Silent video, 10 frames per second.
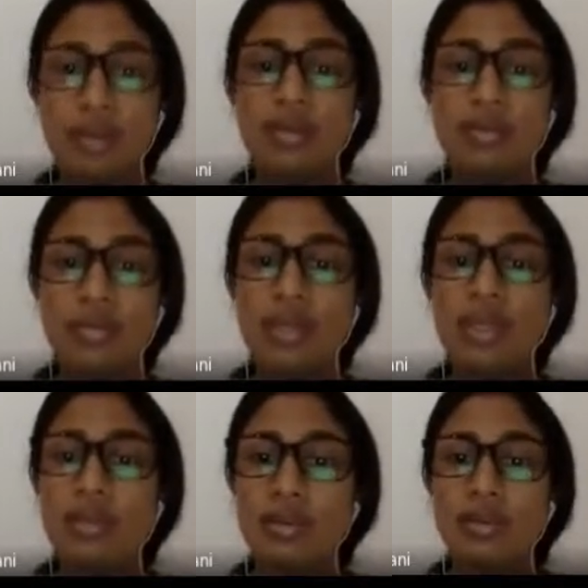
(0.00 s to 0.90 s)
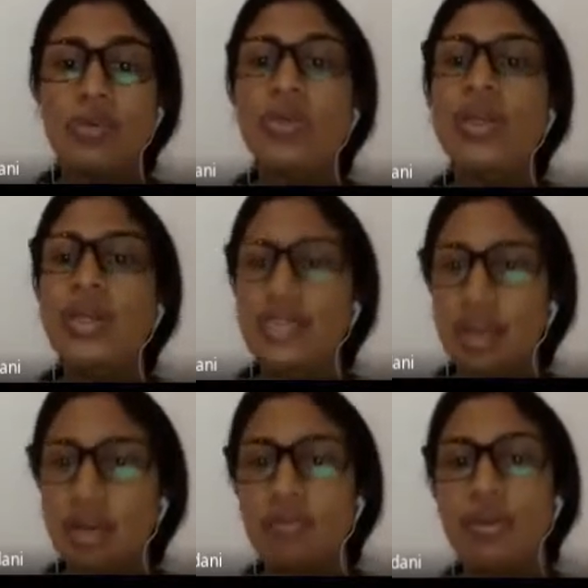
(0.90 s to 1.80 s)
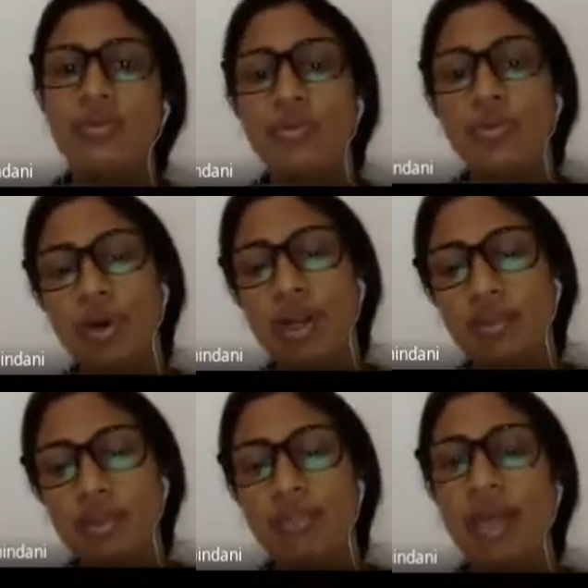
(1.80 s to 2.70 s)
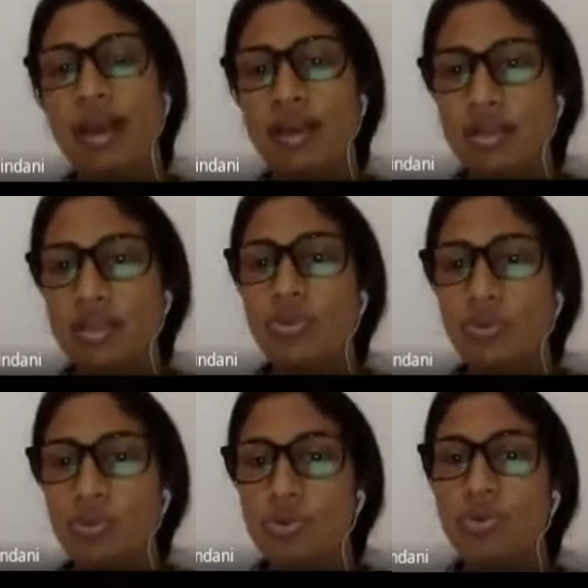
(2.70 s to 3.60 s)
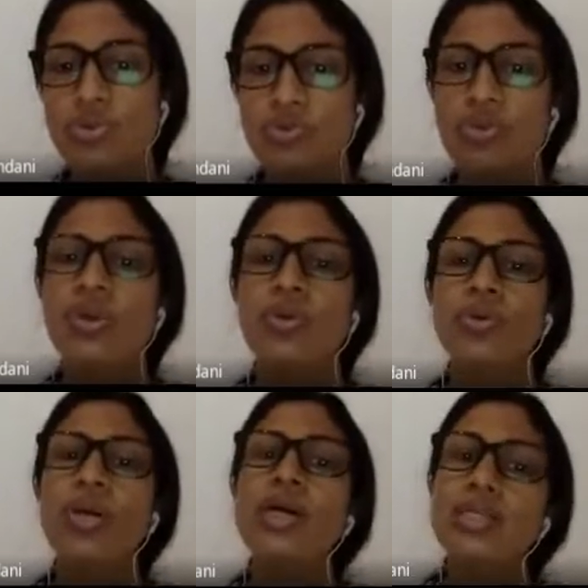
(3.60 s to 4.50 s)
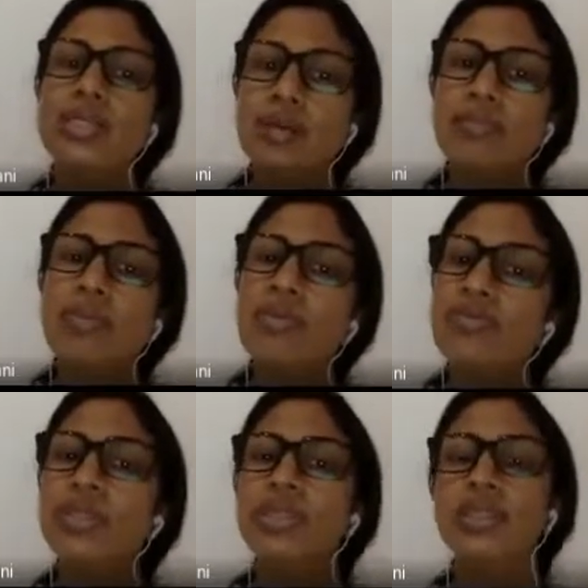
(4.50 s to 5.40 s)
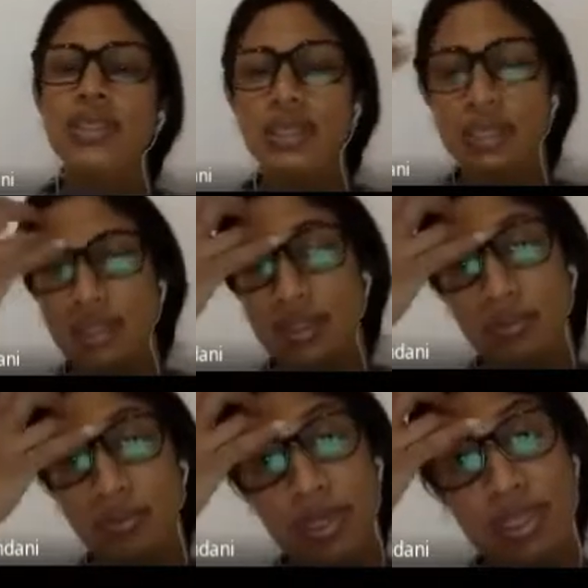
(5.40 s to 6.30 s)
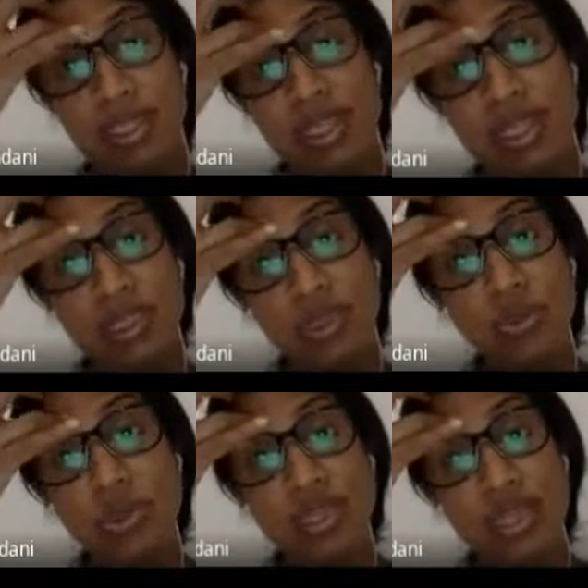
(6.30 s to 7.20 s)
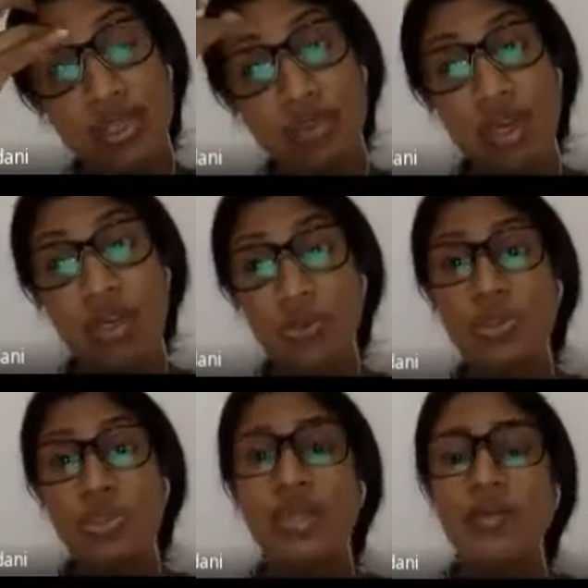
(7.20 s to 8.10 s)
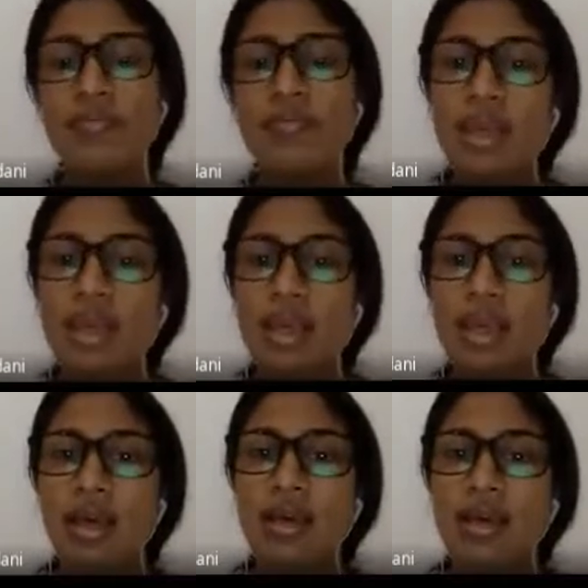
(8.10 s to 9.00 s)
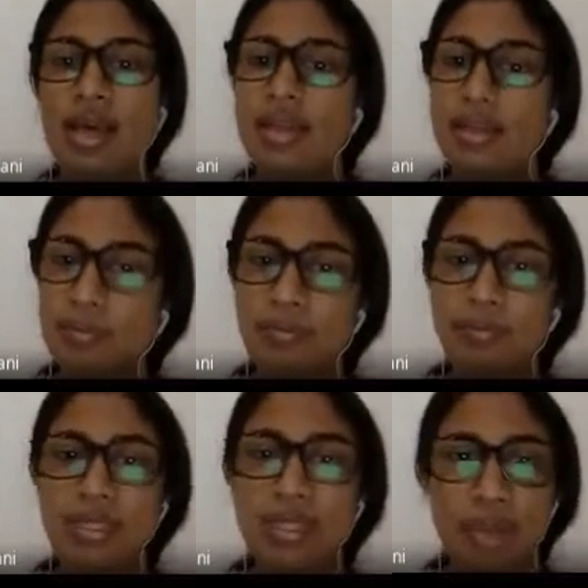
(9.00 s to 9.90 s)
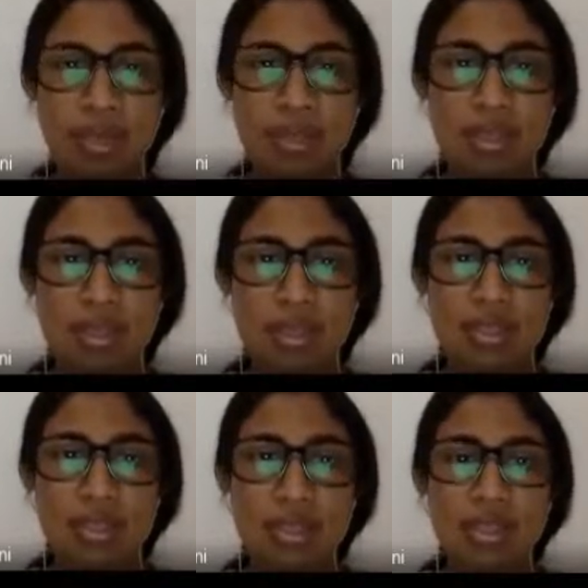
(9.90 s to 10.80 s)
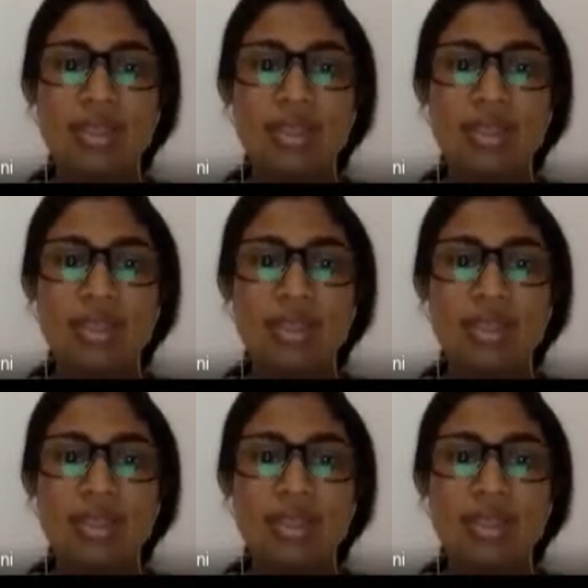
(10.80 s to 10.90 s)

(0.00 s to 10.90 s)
very good example for other bankers also to follow some of the policy tools that they are using and the best practices, right?